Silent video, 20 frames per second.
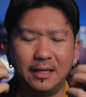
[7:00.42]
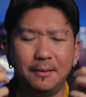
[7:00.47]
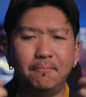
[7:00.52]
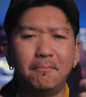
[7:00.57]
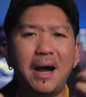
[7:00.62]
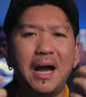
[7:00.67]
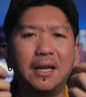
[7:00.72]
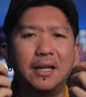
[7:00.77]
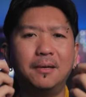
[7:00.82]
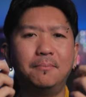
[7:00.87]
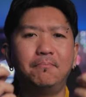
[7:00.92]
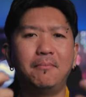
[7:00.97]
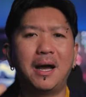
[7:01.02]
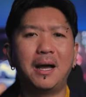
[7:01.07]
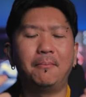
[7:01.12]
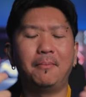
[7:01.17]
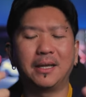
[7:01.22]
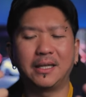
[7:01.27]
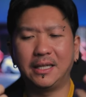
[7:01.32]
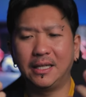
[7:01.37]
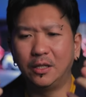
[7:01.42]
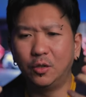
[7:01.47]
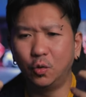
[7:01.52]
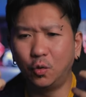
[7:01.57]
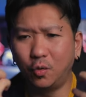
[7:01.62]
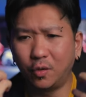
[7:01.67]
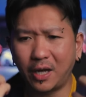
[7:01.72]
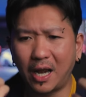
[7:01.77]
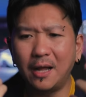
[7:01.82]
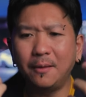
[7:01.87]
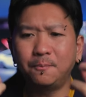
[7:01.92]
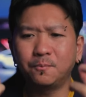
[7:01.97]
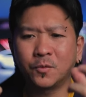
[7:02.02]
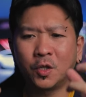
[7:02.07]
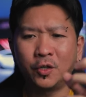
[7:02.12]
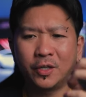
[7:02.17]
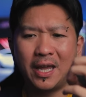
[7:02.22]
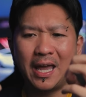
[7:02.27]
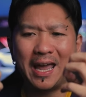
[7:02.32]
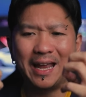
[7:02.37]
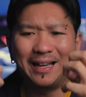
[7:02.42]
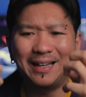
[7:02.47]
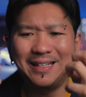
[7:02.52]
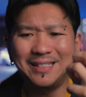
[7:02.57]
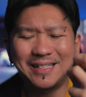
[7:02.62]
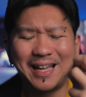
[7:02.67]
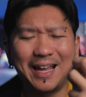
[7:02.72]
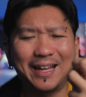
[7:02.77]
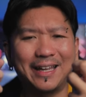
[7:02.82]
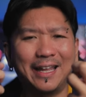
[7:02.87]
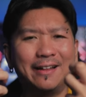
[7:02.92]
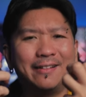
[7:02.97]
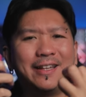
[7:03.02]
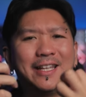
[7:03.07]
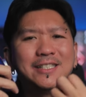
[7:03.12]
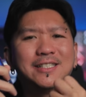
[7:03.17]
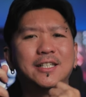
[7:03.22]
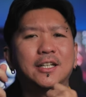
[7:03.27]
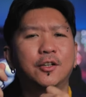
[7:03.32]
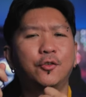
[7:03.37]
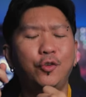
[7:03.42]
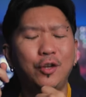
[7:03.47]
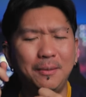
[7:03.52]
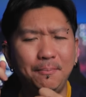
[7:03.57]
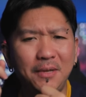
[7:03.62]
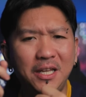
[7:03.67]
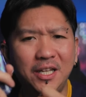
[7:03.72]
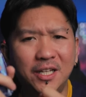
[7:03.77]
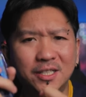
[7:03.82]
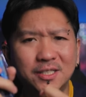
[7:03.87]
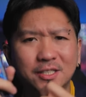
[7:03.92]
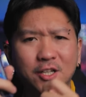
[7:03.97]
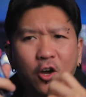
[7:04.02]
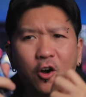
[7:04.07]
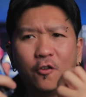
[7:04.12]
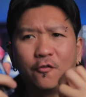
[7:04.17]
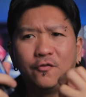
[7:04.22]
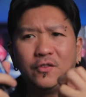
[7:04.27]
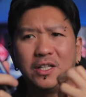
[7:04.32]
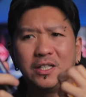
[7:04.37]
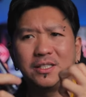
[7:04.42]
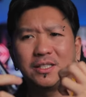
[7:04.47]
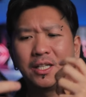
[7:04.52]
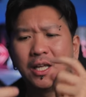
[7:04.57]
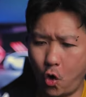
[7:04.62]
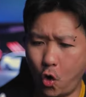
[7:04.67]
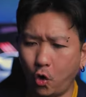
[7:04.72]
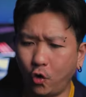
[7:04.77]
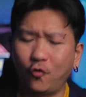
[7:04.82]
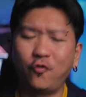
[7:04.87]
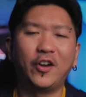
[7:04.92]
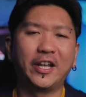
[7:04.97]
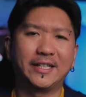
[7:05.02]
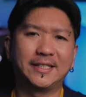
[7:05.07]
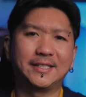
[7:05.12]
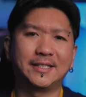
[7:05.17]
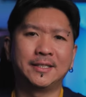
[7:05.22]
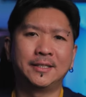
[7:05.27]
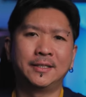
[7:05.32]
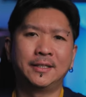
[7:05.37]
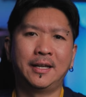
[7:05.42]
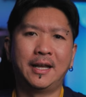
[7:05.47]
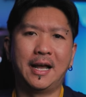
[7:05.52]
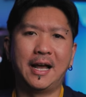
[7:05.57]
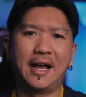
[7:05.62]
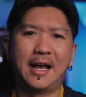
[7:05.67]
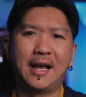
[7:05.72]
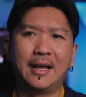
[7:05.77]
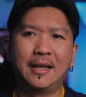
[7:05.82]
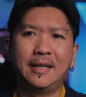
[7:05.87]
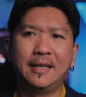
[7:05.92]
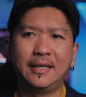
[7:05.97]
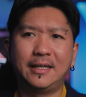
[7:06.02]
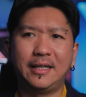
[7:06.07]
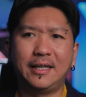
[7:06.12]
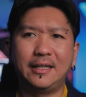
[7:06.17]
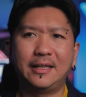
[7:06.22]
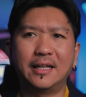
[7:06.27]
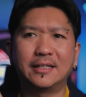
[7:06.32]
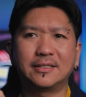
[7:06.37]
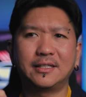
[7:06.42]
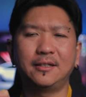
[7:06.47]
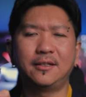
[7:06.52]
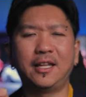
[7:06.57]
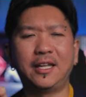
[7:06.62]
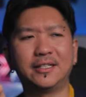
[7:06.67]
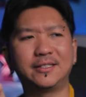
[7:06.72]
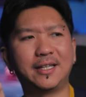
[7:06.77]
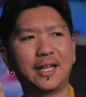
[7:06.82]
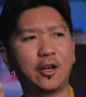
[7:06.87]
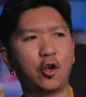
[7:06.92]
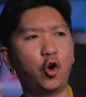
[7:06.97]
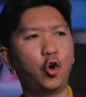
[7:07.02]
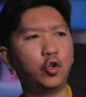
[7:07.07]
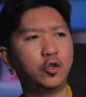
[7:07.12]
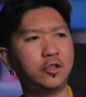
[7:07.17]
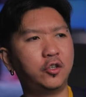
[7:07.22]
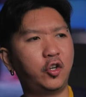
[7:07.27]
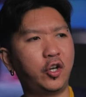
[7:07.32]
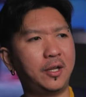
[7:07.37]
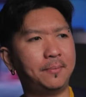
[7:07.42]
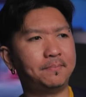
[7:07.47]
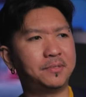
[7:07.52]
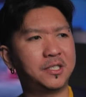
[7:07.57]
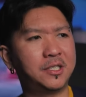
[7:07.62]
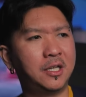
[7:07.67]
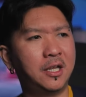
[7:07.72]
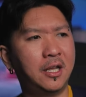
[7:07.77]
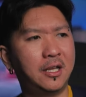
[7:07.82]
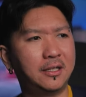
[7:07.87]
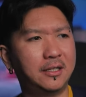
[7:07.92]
lemak-lemak bagi lorang. Okay, at least I can taste the creaminess of this oat flakes. Ah, uh, it doesn't taste like oat drips,